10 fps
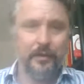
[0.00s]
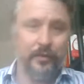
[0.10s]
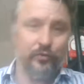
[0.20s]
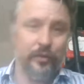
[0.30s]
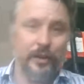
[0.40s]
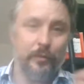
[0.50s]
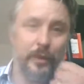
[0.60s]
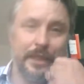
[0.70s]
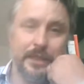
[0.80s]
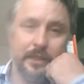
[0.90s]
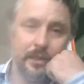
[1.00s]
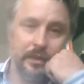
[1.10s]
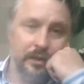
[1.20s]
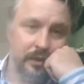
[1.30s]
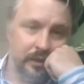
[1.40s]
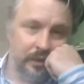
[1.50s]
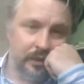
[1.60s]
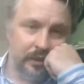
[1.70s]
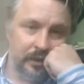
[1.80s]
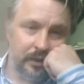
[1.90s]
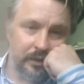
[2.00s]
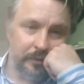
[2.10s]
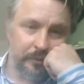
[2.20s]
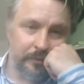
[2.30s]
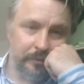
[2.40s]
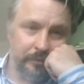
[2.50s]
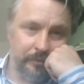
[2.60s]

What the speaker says: and dry wit. I